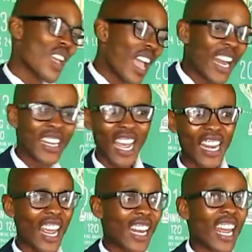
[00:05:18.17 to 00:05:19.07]

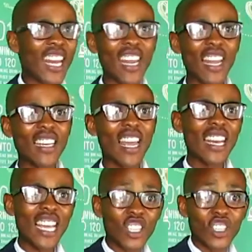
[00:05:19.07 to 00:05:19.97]
and
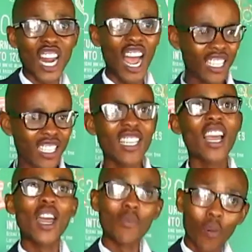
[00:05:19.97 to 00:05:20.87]
extract
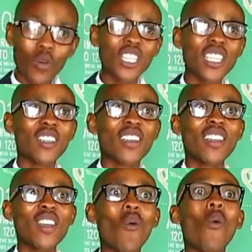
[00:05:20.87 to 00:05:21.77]
and put in
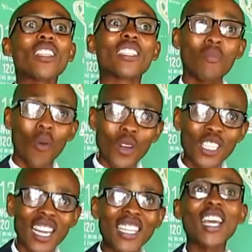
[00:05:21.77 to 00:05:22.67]
what's
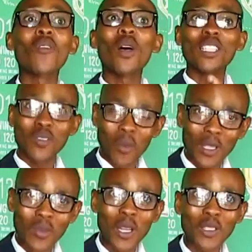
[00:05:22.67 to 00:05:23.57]
important and
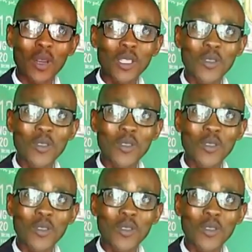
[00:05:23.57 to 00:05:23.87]
what's